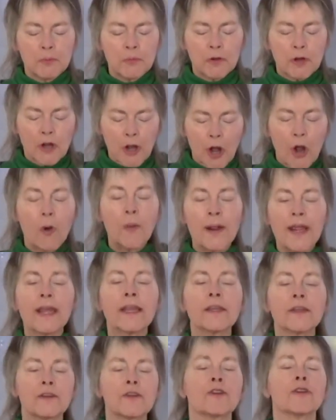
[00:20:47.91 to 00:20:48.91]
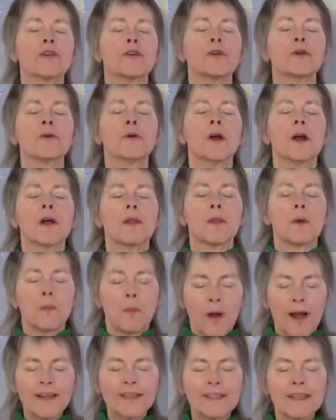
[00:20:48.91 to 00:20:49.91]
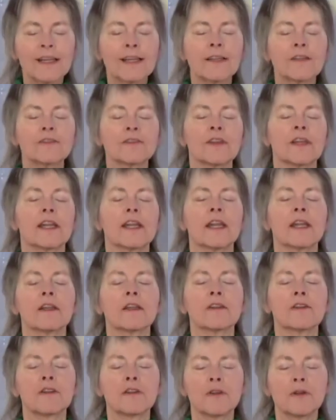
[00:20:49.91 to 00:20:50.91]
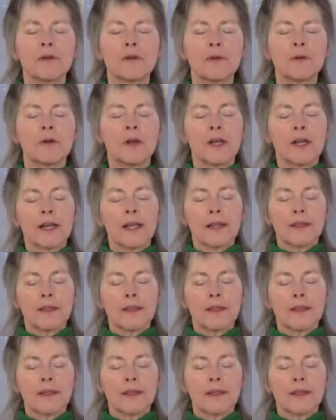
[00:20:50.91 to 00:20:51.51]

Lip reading: go into the oneness and into